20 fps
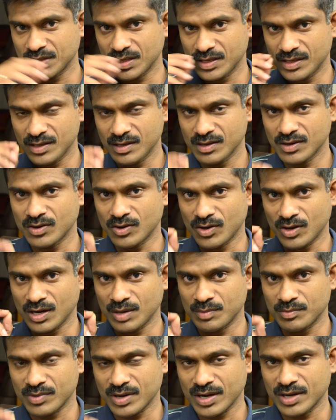Here all
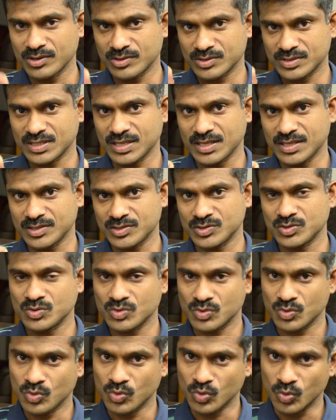I'm trying to say is,
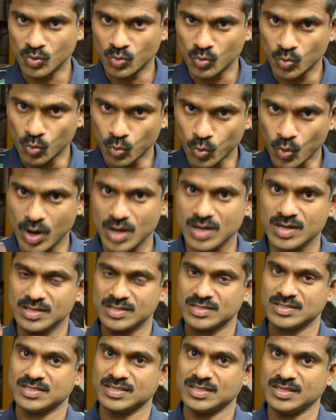what is
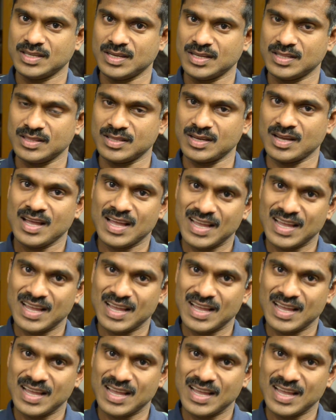Siddhanta?